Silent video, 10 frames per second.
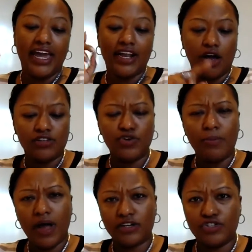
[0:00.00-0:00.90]
It also
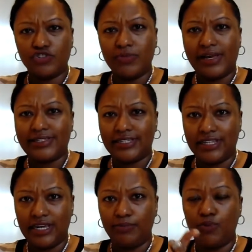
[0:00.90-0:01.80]
monitors my
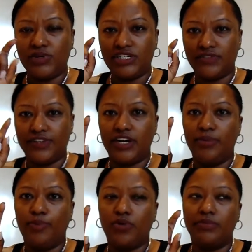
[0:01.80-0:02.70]
sleep, which is very
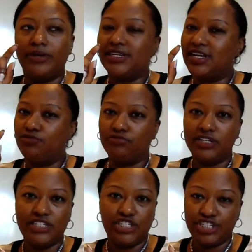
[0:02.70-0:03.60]
important because I
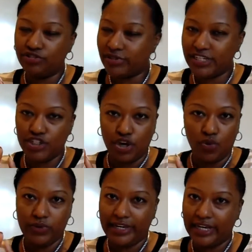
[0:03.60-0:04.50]
really generally
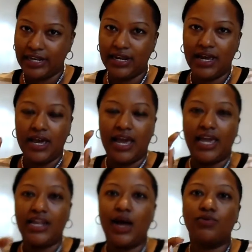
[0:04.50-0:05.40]
don't get
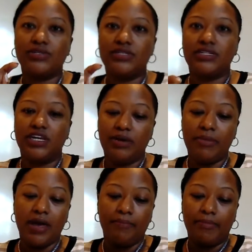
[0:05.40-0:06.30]
8 hours of
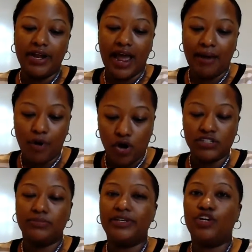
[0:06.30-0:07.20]
sleep, but I'm
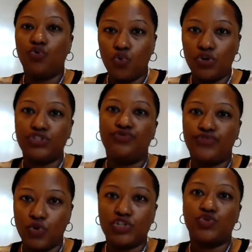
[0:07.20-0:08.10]
ultimately going to
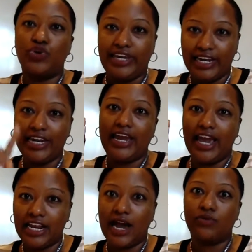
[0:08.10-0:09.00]
focus on getting
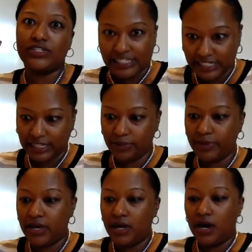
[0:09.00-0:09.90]
8 hours of sleep
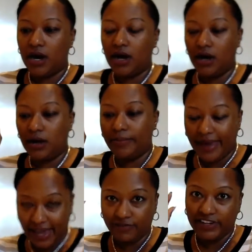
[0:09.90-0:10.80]

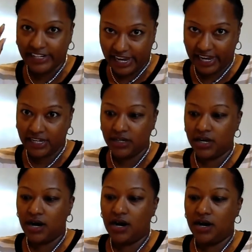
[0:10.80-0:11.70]
every day,
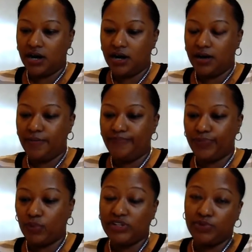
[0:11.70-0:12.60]

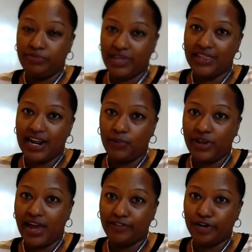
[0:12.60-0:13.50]
which would mean that I
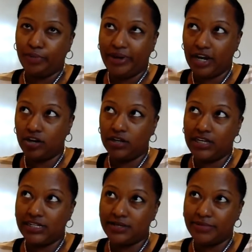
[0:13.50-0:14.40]
wouldn't have to go to bed
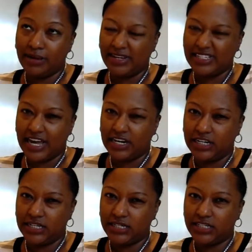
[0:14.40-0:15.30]
early, and sometimes that's
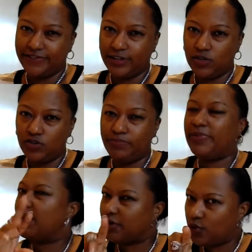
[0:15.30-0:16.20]
of difficult,
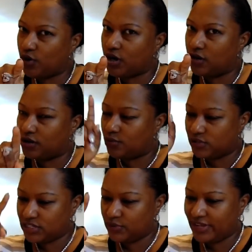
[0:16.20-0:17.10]
but I'm going to work on it.
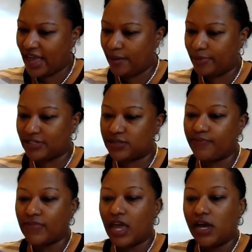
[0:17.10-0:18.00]
We'll see what happens.
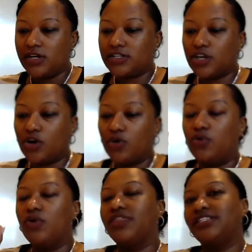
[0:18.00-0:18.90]

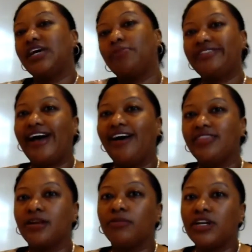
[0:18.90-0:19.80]
So the type of
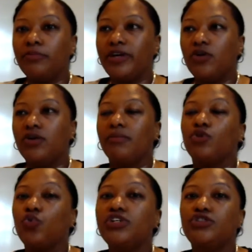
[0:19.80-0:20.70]
diet that I'm going to be on,
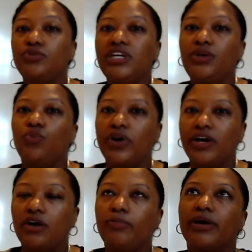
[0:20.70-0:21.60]
I'm going to eat
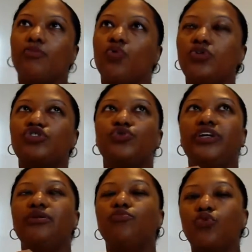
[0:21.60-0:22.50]
well, but I'm going to
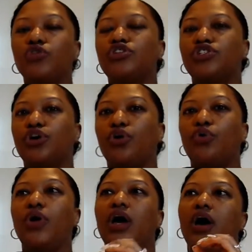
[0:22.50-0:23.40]
eat more
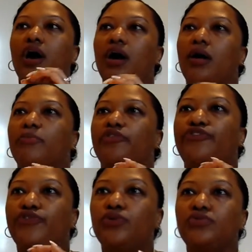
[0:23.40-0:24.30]
so
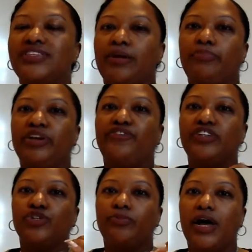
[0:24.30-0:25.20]
foods that
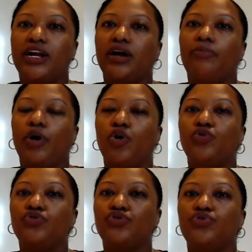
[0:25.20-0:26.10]
benefit your body
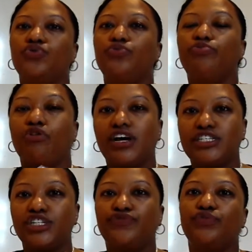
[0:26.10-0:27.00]
opposed to
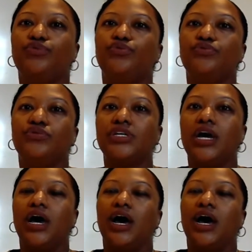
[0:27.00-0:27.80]
processed foods,